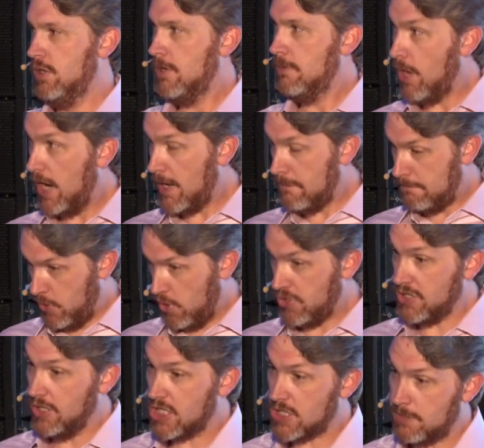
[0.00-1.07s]
My
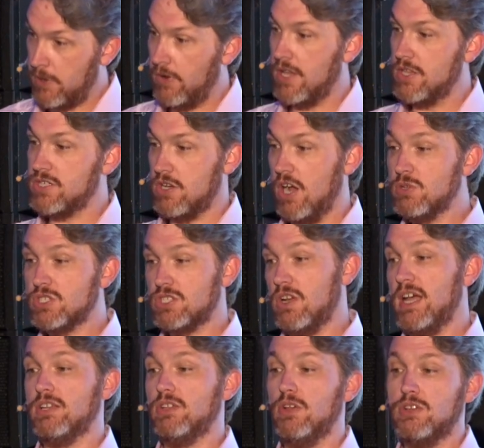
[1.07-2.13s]
personal experience, I was
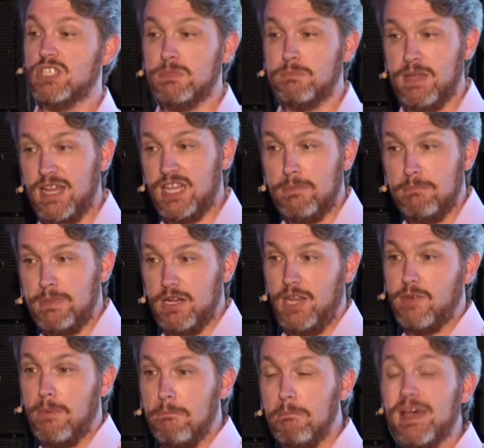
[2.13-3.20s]
diagnosed as being in the middle
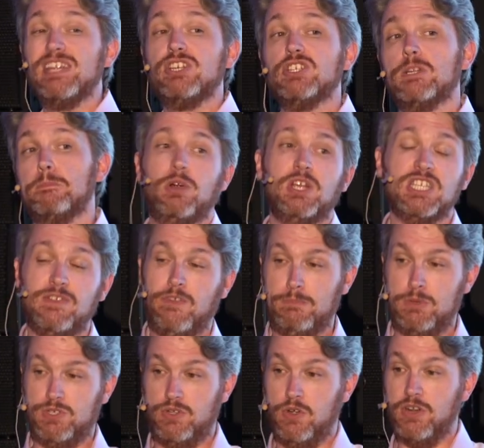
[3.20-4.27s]
of a major depressive
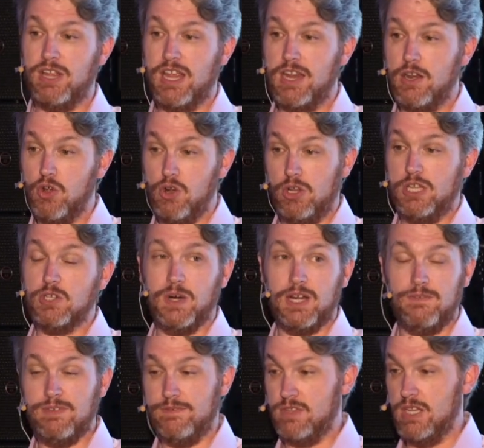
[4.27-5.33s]
episode in early
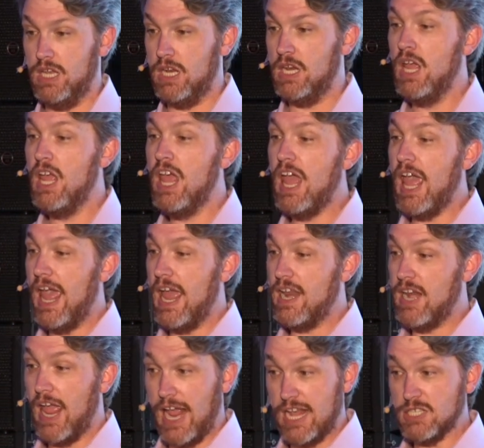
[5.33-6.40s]
2015.
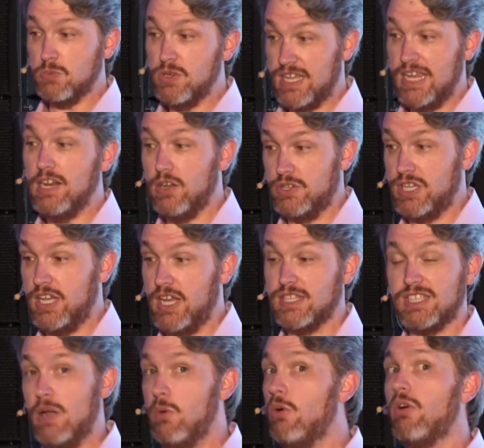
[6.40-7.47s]
And as with Guido's case,
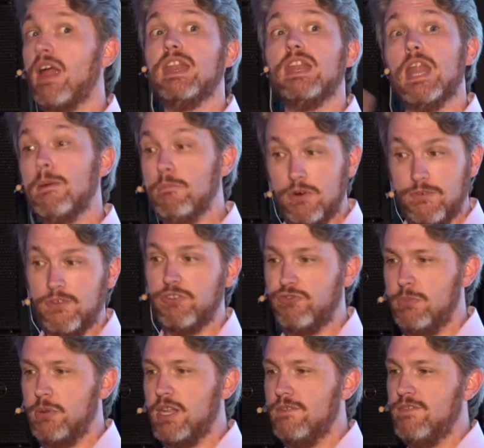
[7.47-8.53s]
there were a number of
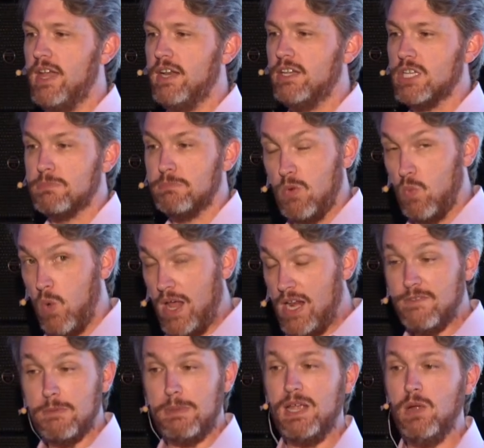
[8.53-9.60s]
contributing factors, but one
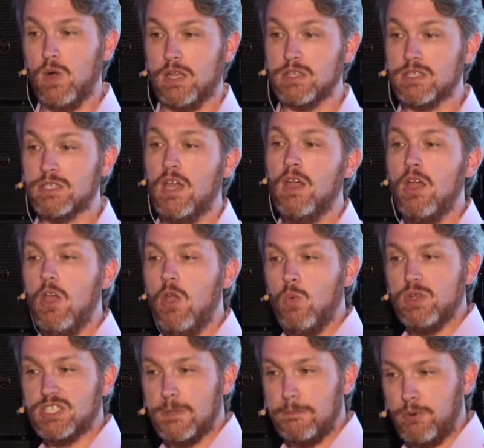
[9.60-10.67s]
of the big ones
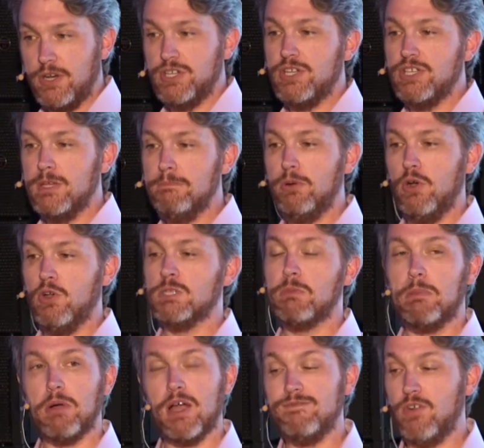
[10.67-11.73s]
was the pressures imposed
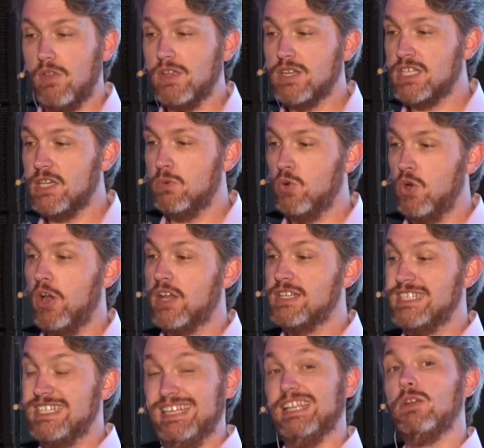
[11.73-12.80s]
by my volunteer work
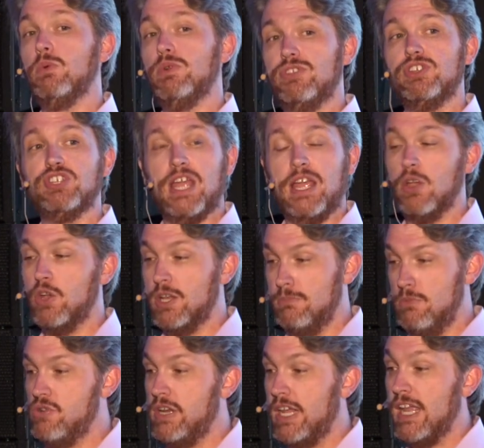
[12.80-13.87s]
dealing with the Django
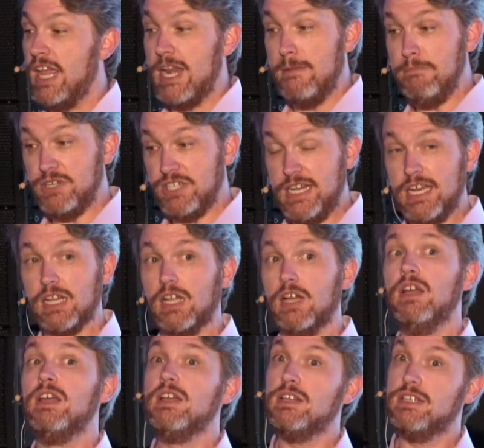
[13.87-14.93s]
community, and in particular,
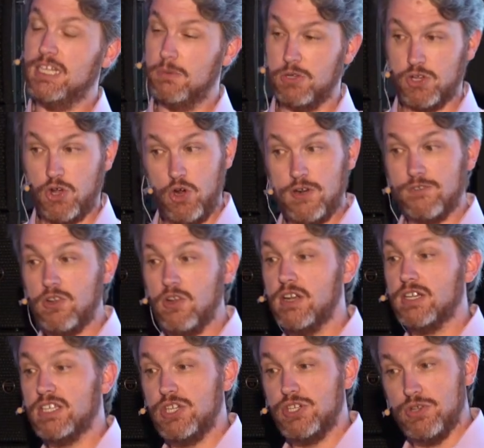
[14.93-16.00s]
dealing with code of
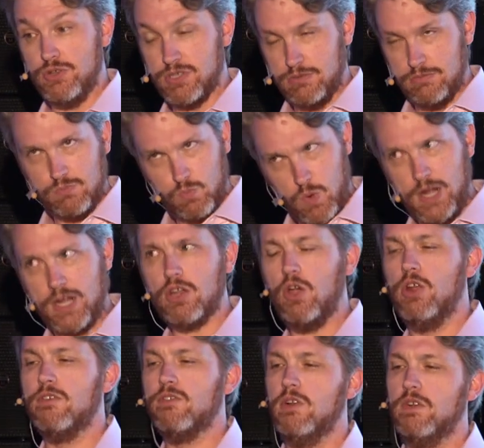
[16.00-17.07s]
conduct issues and one
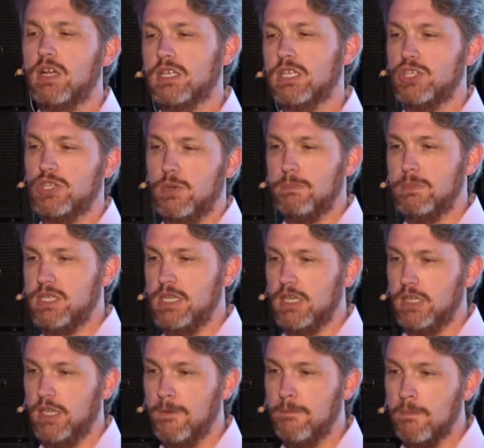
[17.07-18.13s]
code of conduct issue in
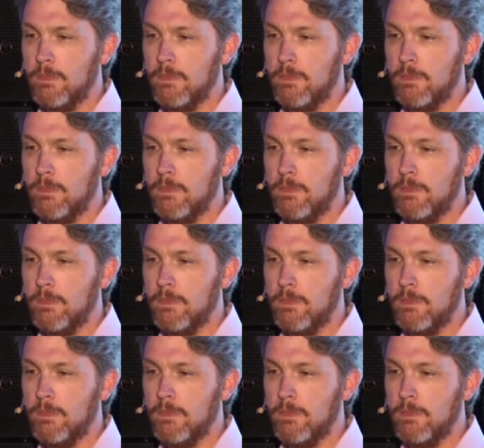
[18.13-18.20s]
particular.